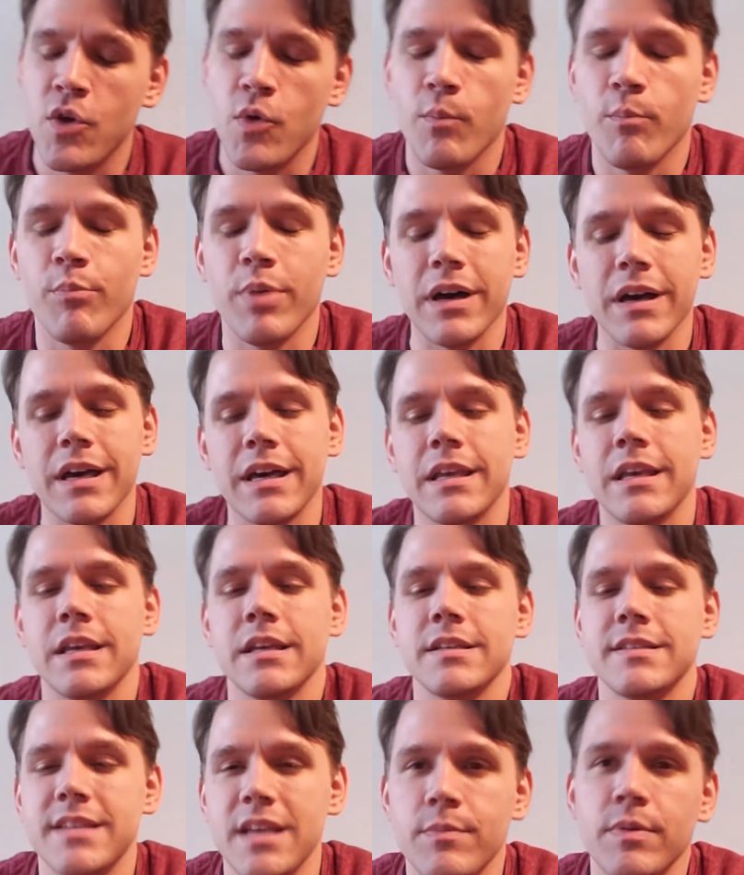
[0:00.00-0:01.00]

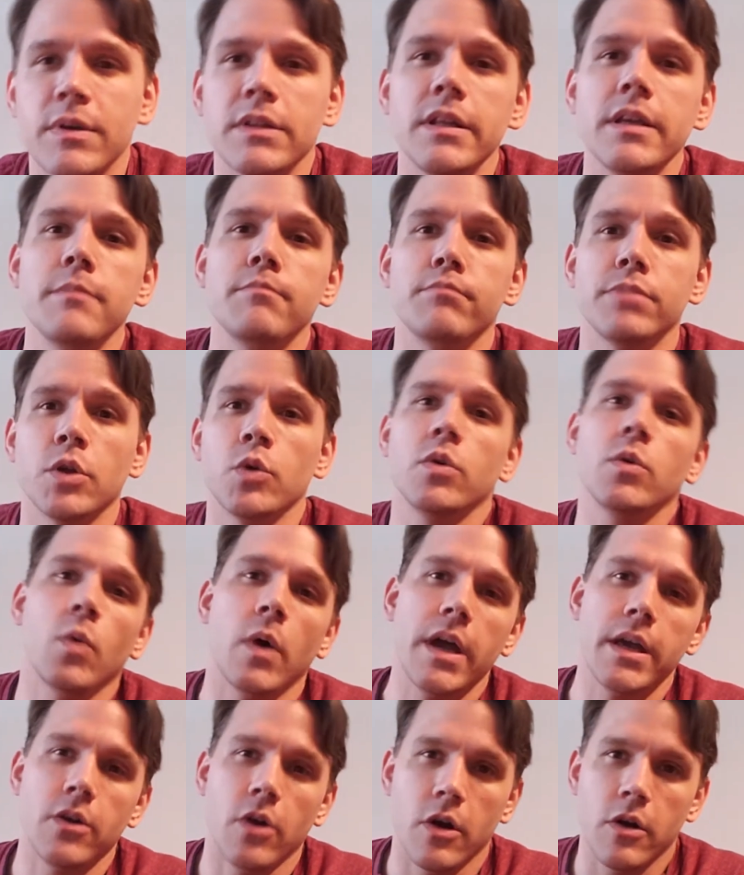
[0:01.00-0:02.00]
But typically, blue and
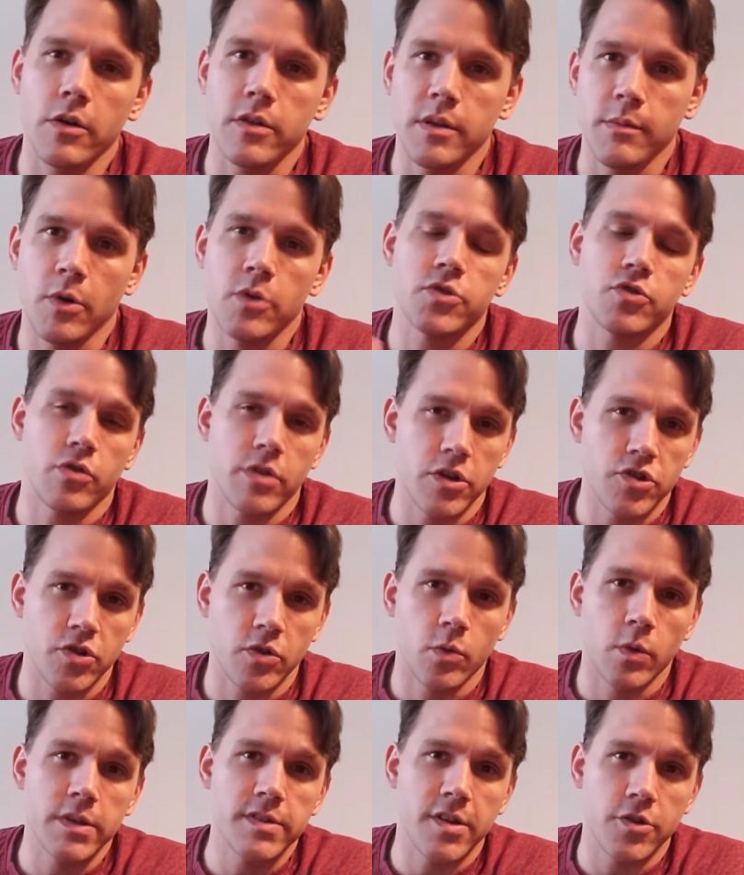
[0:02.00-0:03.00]
white are the most
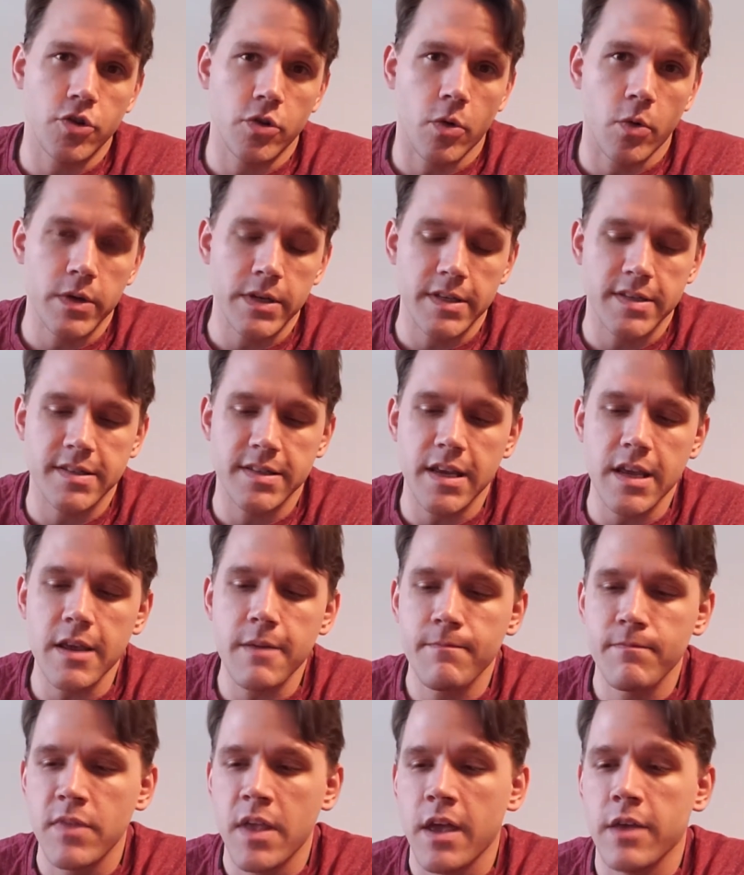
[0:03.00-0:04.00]
traditional ones that you're going to see.
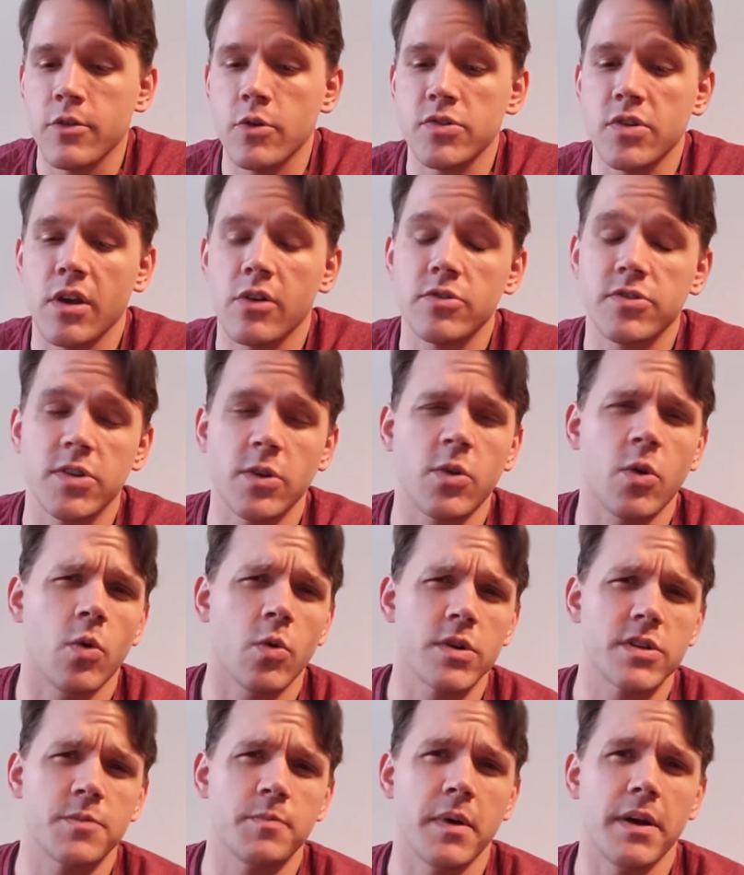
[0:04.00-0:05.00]
And those also
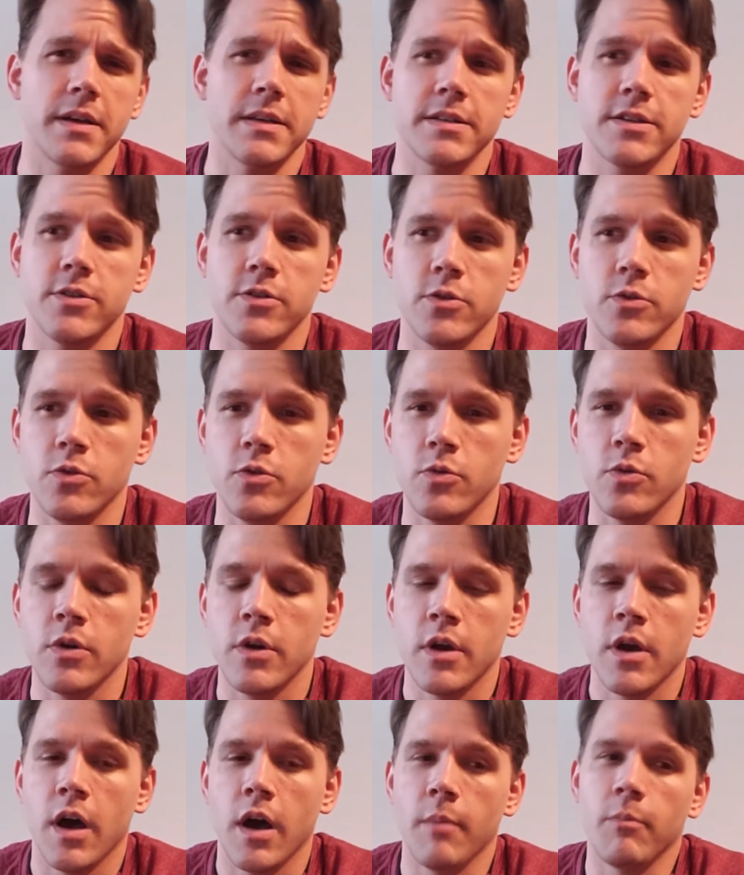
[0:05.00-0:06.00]
correspond to
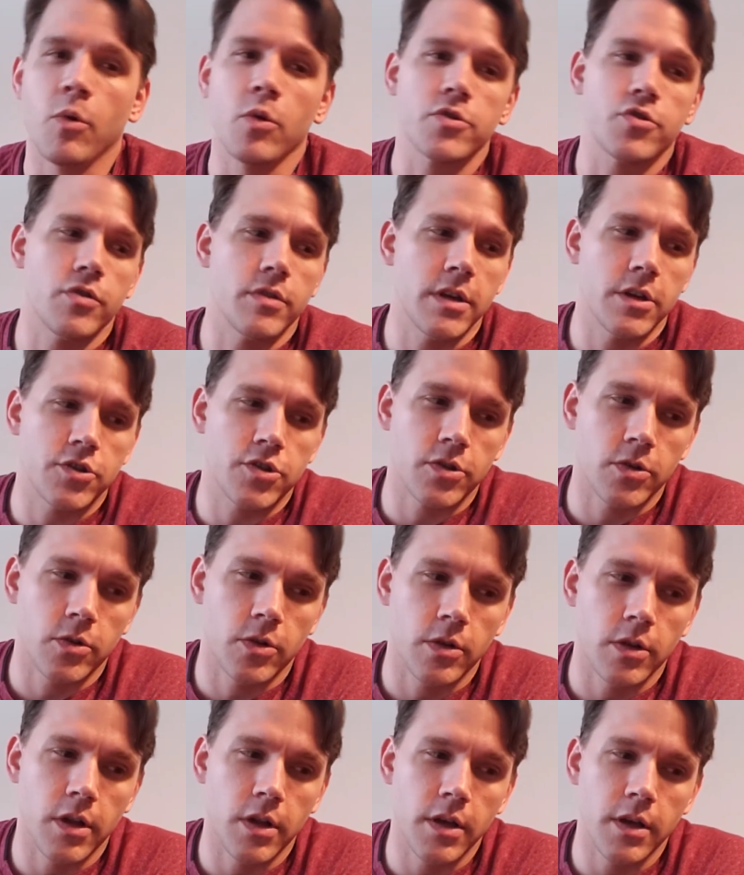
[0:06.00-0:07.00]
a more
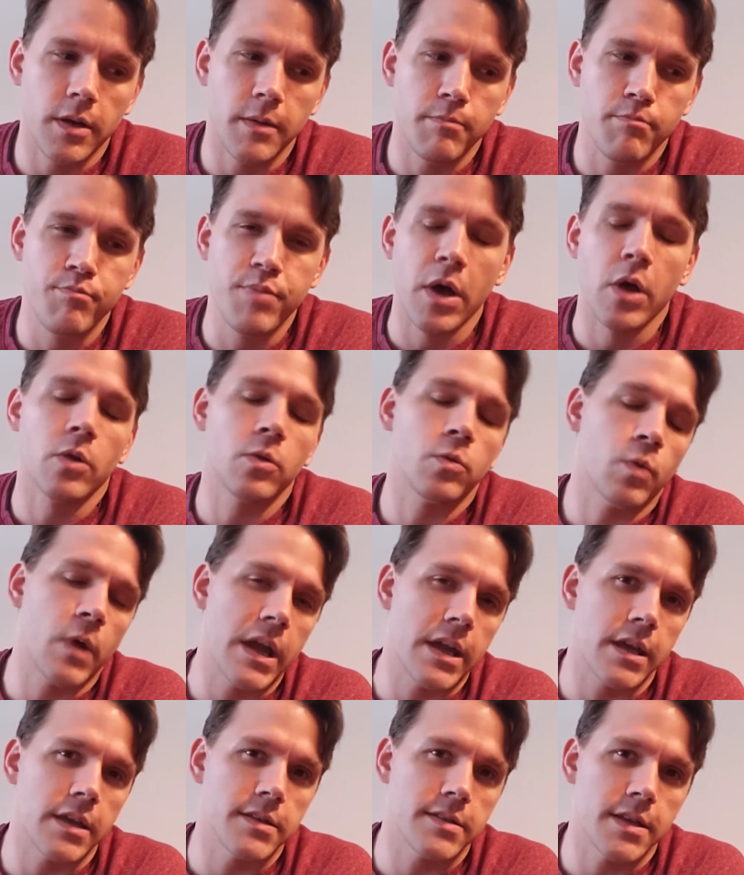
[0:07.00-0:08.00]
traditional belt
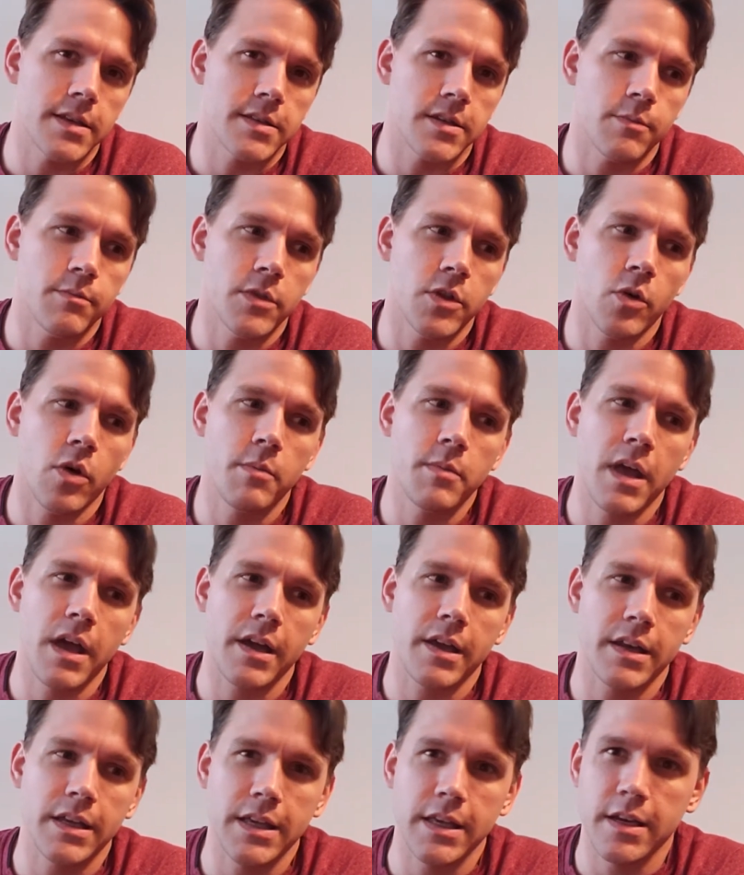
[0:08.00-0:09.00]
ranking system, though I'm not
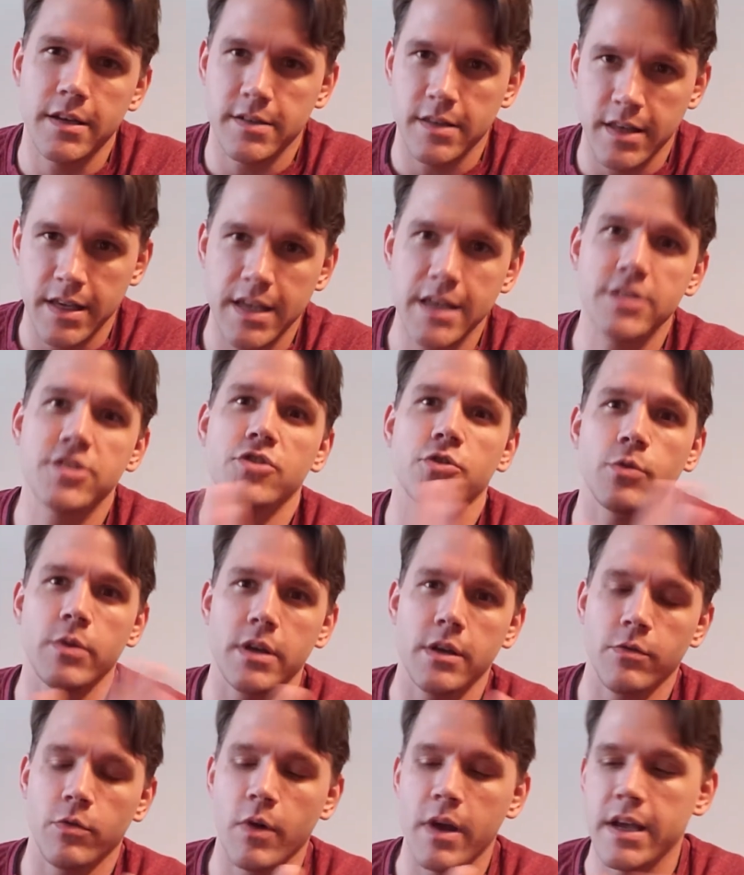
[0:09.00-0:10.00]
going to get into the history
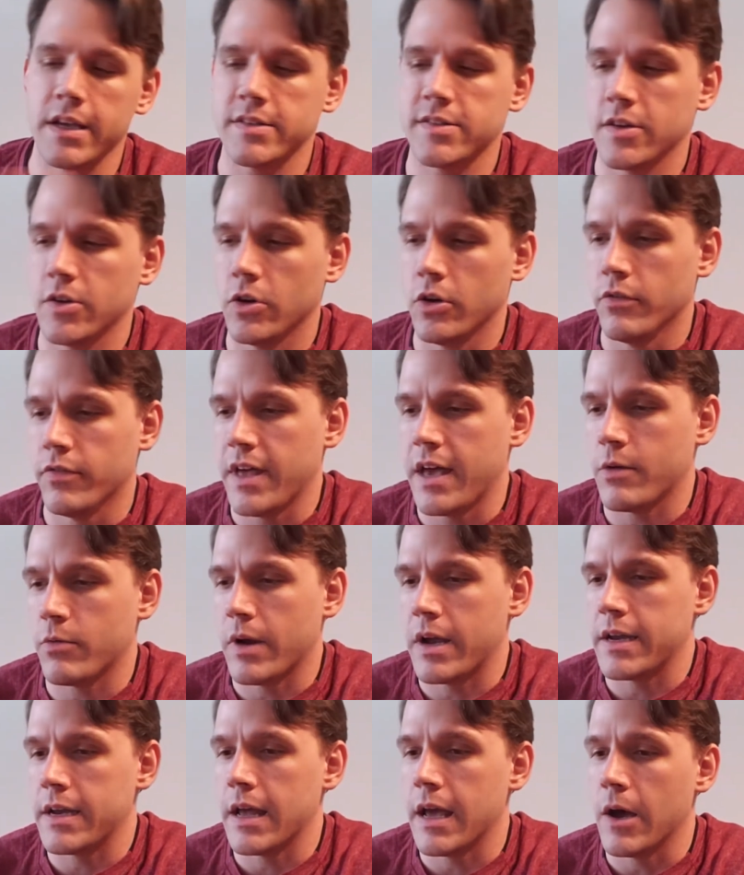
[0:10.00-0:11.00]
of ranks and all that
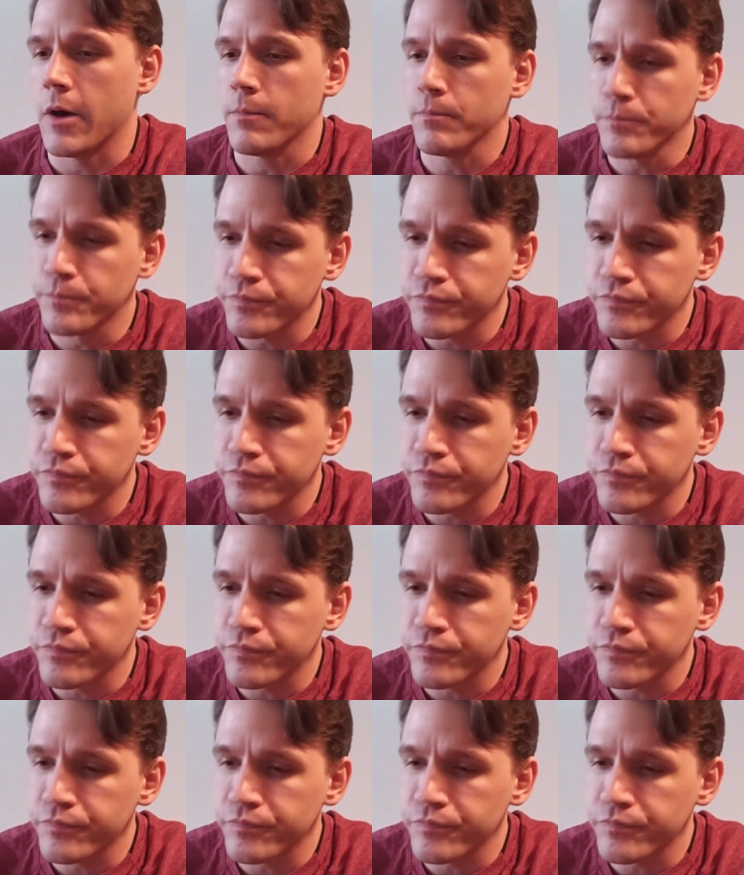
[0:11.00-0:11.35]
right now.